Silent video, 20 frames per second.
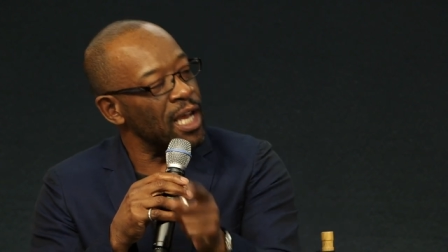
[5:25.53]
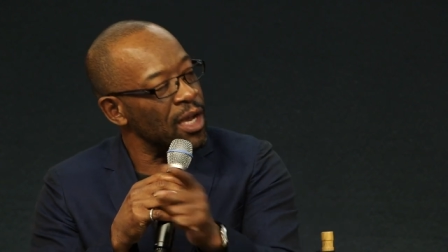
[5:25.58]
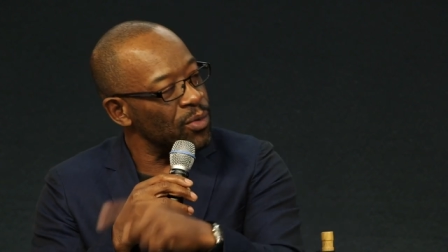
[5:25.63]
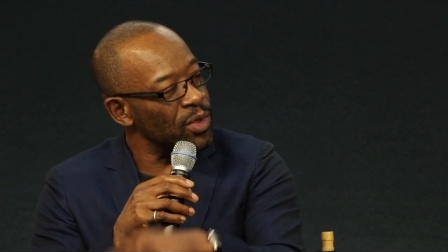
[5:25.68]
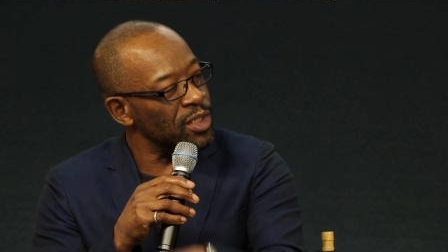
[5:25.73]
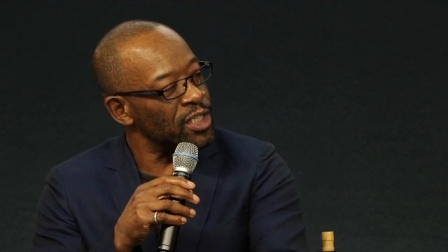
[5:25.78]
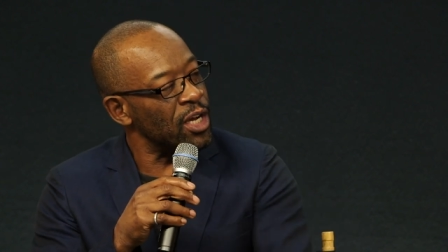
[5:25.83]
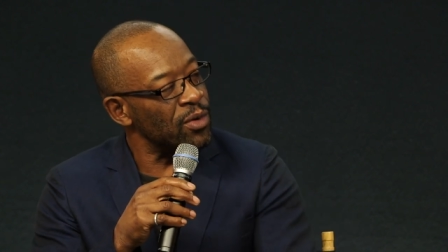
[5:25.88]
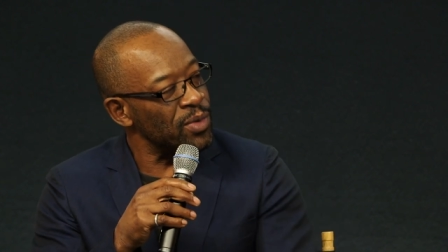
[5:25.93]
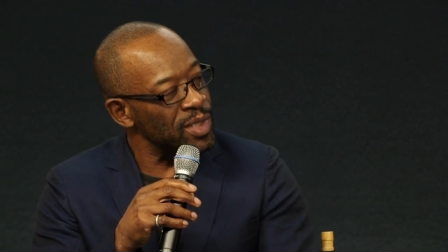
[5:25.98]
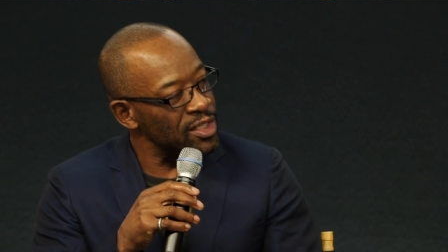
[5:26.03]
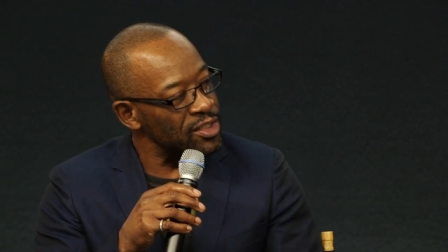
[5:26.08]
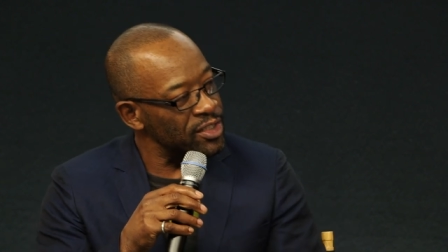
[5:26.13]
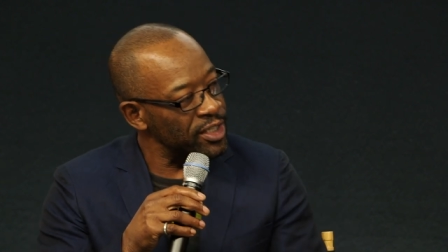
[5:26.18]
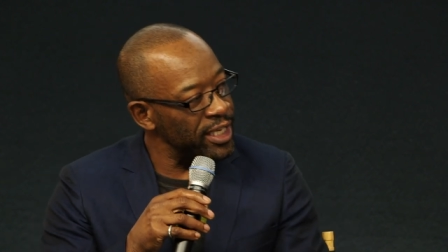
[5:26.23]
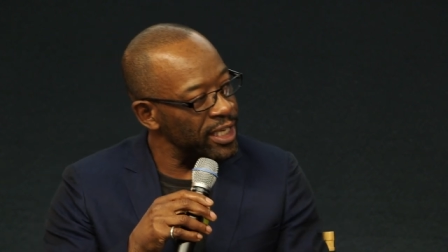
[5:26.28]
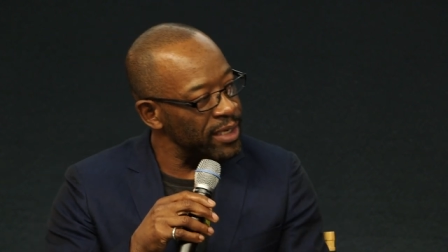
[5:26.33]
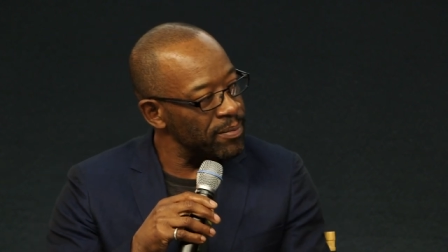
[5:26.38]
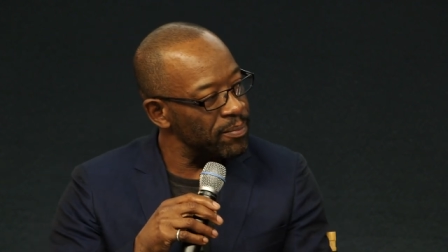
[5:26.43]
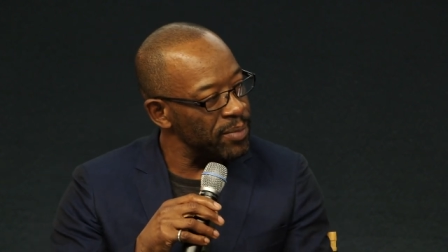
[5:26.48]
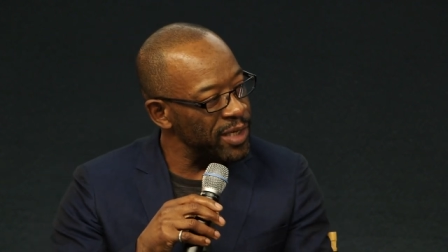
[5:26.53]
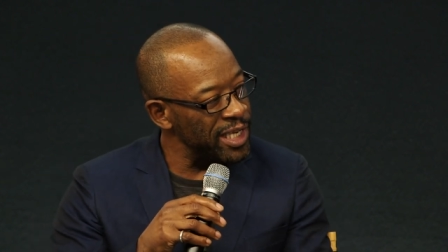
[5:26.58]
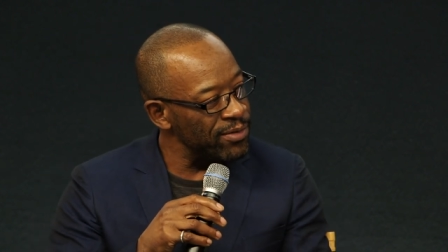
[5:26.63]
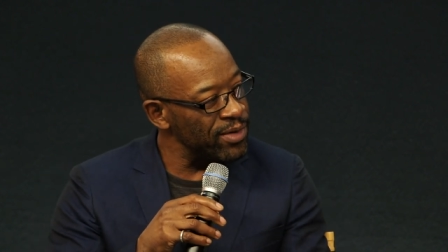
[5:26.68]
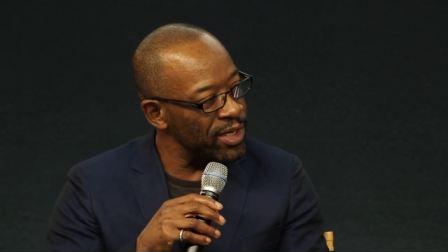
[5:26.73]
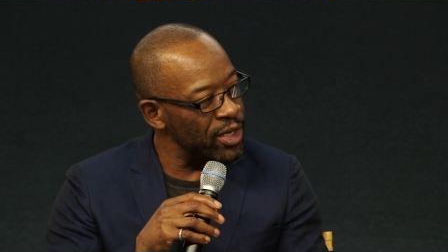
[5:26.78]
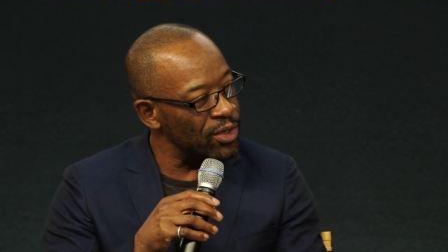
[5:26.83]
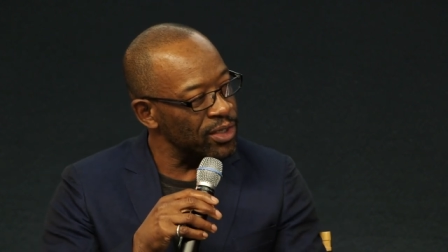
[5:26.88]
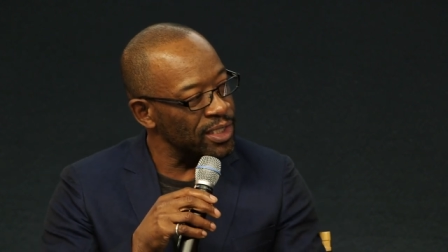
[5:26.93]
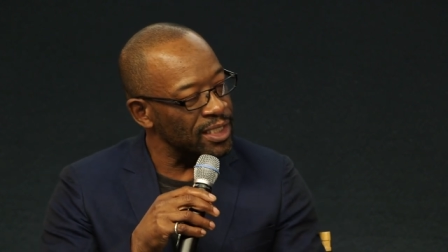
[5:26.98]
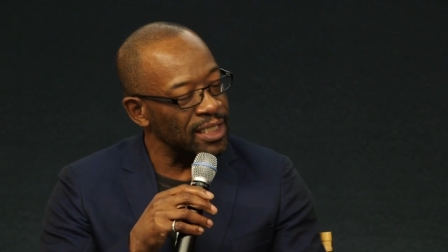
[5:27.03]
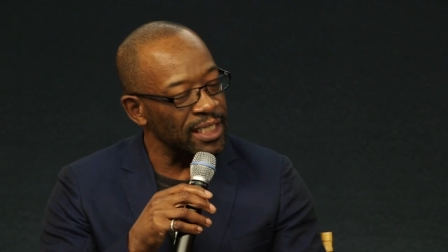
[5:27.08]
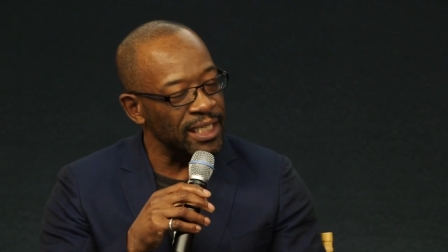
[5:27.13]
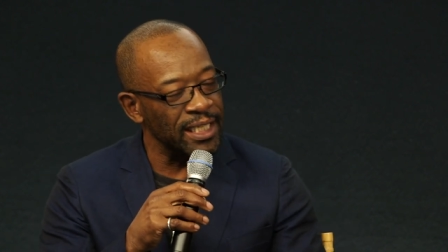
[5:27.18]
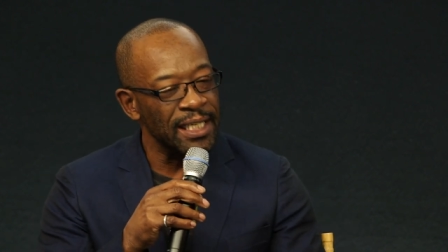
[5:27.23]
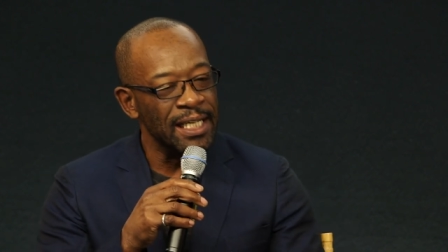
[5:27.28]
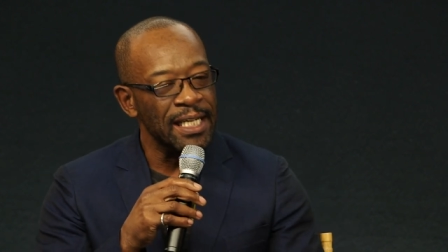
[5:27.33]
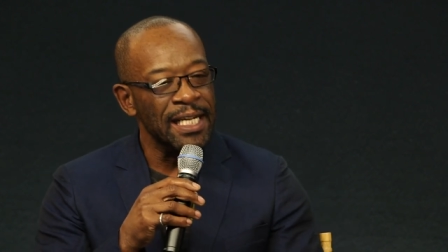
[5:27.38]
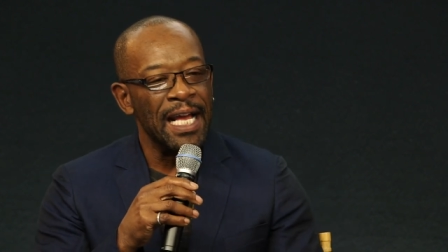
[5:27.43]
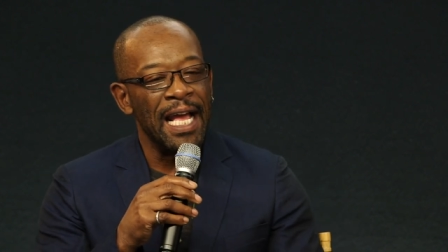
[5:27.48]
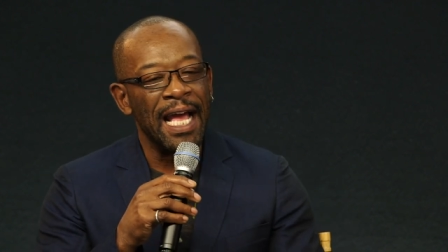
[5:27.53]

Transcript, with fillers: I would go and see him periodically.